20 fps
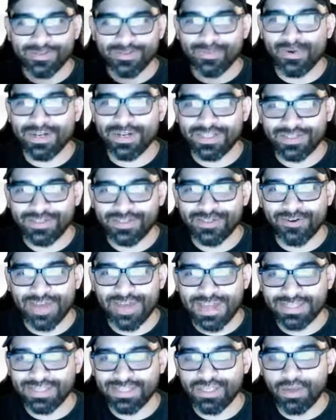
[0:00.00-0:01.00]
to start
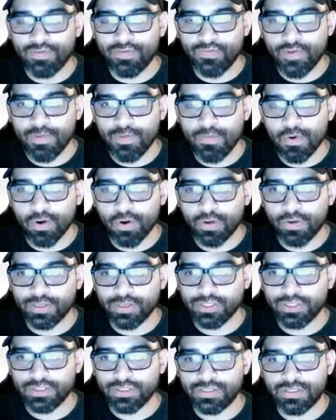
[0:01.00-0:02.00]
asking a few more
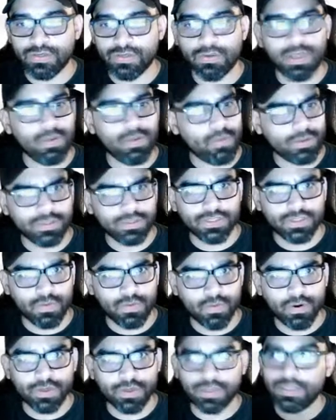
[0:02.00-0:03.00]
questions, and you're like, well, does it
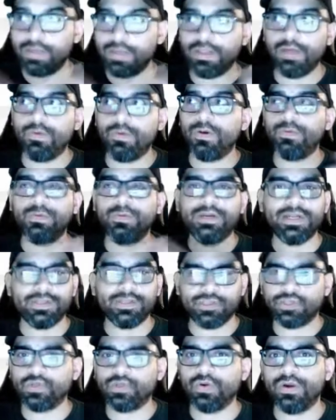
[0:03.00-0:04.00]
work? And they're like, well, we're not
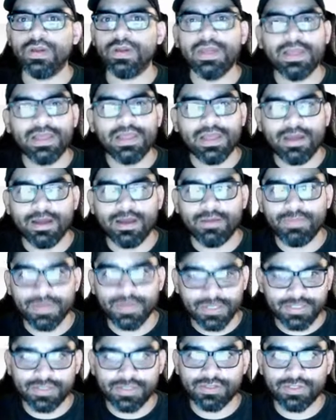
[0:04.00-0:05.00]
sure,
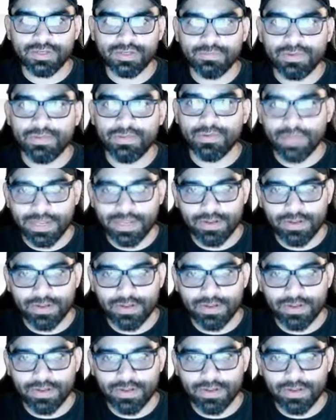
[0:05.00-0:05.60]
because there's some people that who